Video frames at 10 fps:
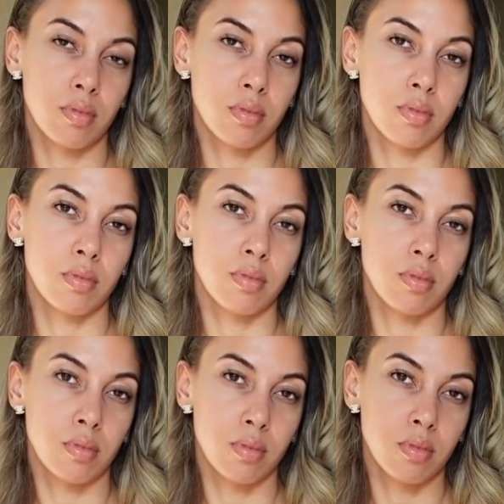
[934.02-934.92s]

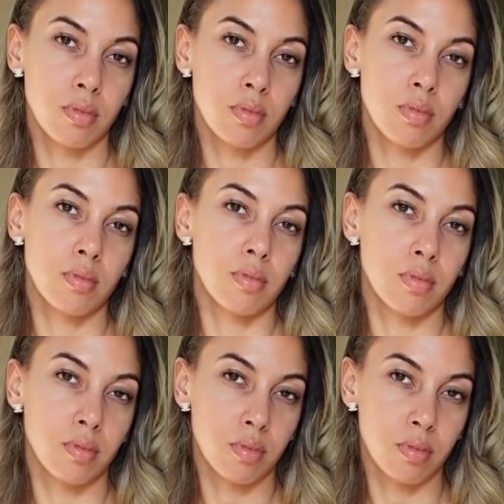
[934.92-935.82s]

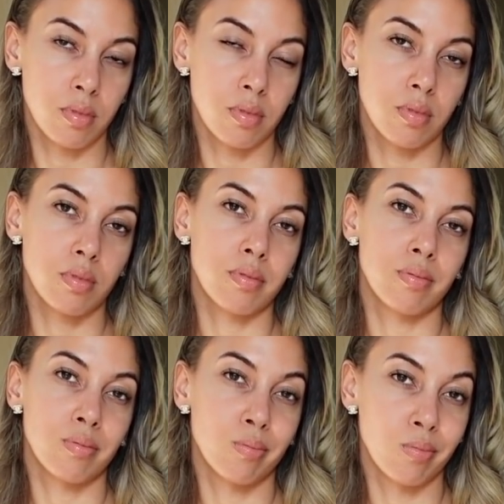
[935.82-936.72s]

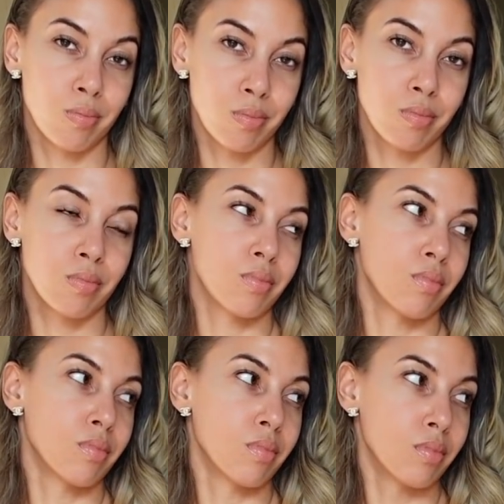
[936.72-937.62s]

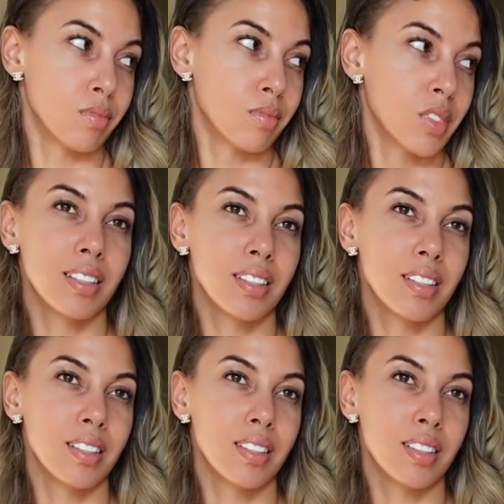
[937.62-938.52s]

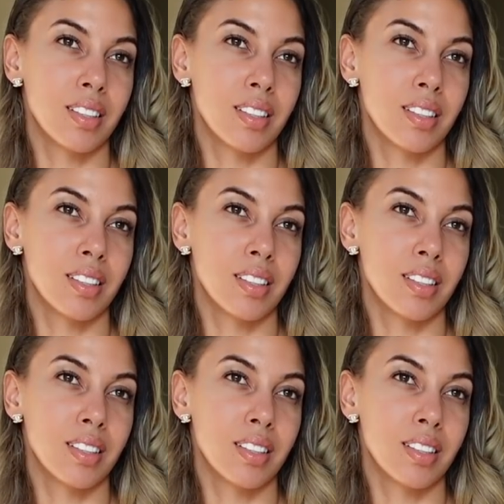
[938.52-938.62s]
(silent)